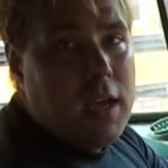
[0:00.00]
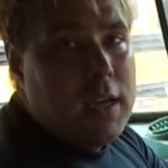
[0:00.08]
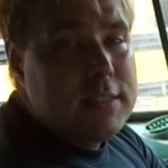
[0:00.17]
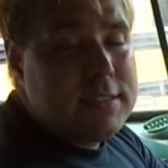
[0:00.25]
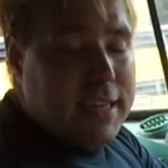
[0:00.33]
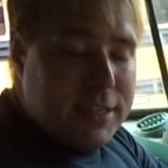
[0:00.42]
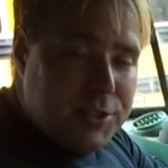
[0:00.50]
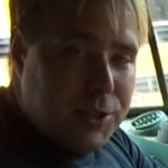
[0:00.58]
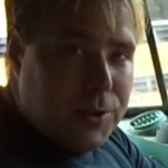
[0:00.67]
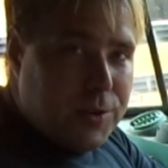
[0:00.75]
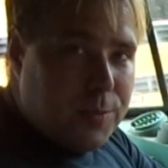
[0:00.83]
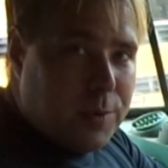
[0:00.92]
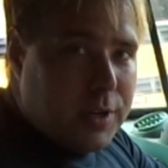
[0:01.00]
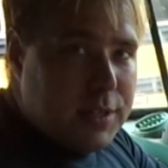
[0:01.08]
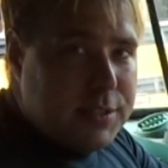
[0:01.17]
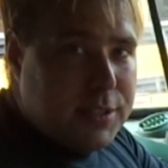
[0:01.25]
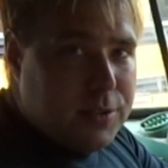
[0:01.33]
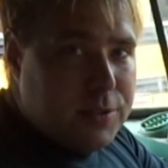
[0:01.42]
stay tuned. We're going
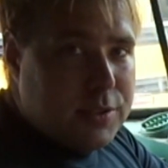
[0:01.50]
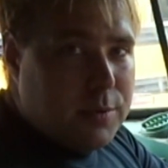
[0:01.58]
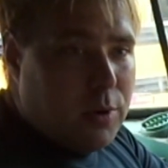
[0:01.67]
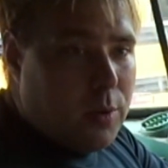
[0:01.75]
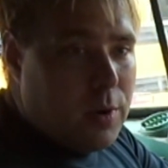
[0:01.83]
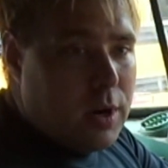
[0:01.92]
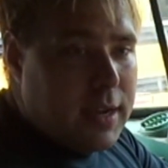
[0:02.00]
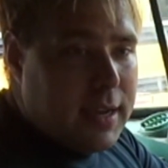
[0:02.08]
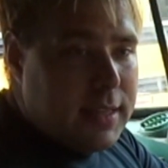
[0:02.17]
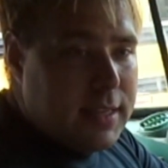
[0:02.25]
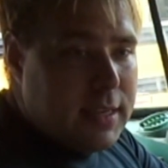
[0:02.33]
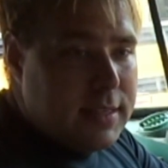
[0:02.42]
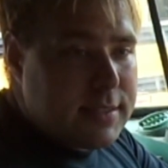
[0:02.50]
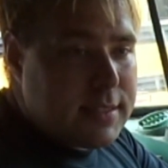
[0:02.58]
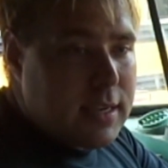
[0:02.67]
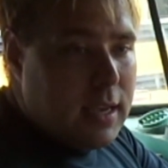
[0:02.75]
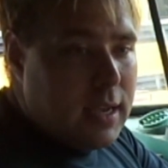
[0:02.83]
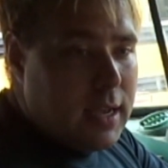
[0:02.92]
to still do some more work on
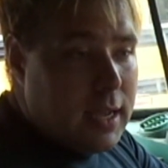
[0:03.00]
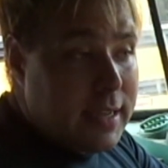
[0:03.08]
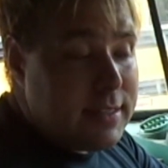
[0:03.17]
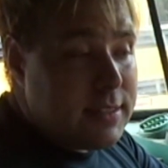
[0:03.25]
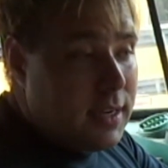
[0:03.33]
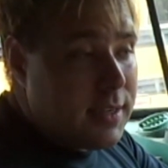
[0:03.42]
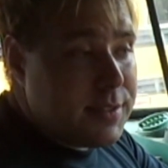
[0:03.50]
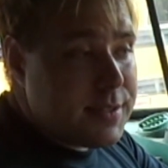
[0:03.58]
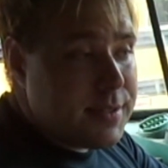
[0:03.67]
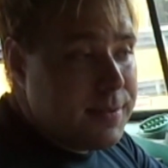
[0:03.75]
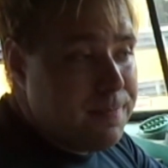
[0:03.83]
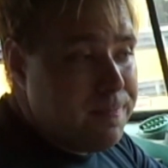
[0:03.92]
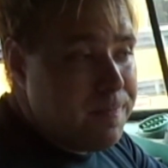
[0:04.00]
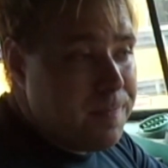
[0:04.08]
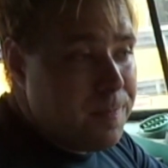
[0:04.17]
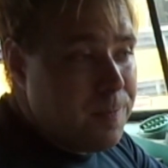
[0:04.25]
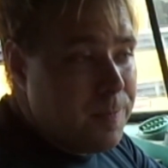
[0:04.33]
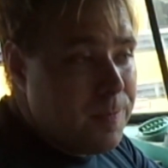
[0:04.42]
this. It
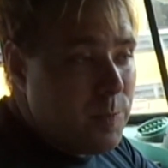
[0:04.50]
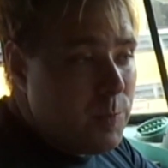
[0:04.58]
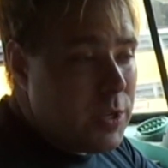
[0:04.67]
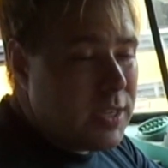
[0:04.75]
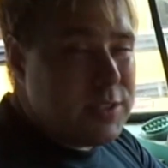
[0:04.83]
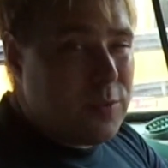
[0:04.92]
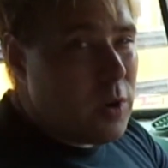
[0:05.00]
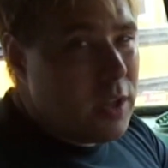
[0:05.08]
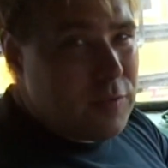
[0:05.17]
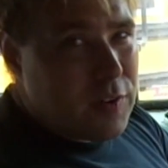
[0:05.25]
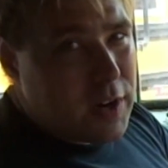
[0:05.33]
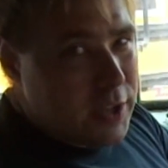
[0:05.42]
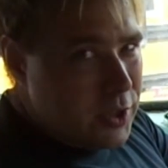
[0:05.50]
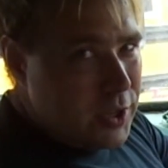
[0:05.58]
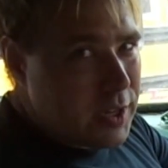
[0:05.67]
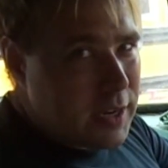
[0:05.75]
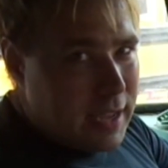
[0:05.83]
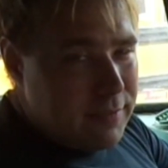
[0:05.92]
doesn't run very
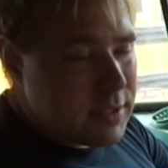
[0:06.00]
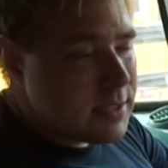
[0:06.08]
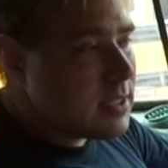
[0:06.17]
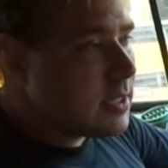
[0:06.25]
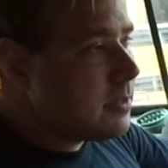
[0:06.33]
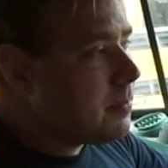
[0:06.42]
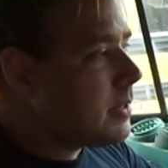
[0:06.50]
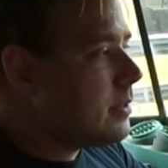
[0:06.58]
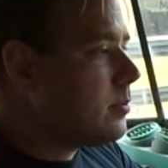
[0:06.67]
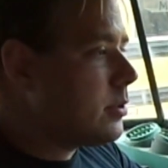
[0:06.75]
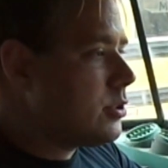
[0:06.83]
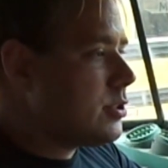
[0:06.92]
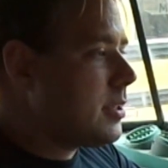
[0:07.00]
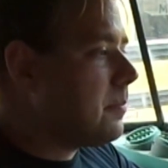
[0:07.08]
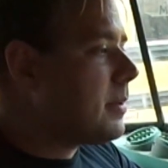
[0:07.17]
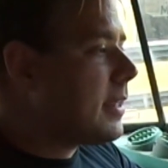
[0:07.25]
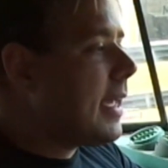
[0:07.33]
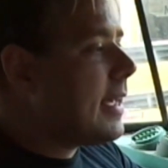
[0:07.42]
good, obviously, but we're just
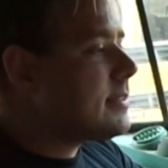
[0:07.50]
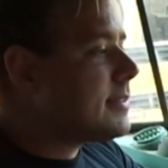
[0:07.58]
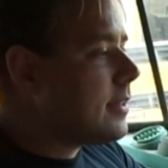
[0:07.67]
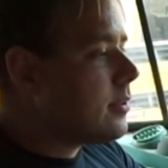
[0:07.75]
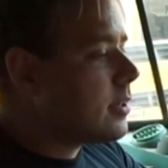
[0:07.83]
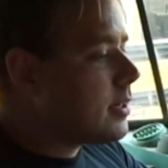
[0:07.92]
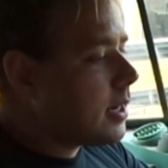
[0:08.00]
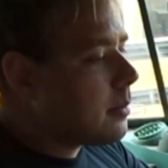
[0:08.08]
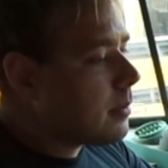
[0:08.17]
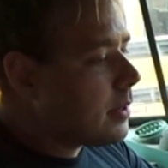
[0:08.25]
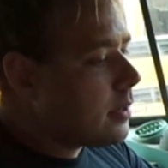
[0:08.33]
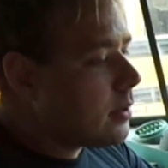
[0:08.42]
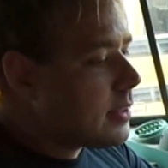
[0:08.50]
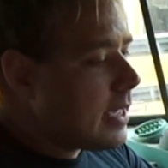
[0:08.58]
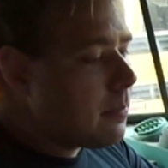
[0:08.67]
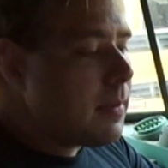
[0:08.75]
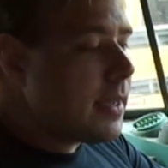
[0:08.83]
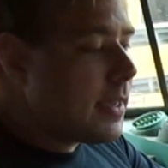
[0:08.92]
dumping gas down the carburetor.
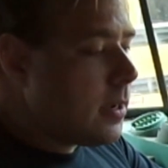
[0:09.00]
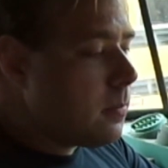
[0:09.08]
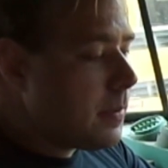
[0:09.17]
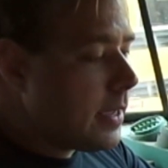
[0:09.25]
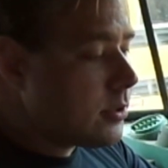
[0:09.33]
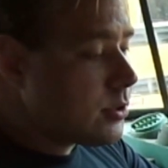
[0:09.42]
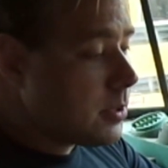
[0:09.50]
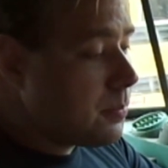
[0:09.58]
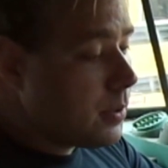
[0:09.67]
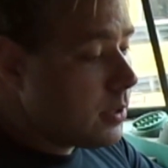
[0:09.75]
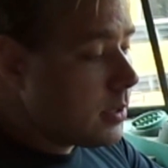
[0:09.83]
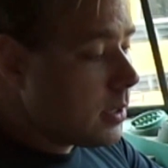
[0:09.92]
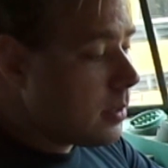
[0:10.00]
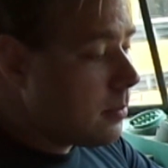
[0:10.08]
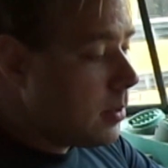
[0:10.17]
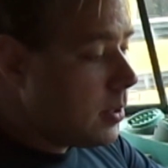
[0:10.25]
That might help, actually putting a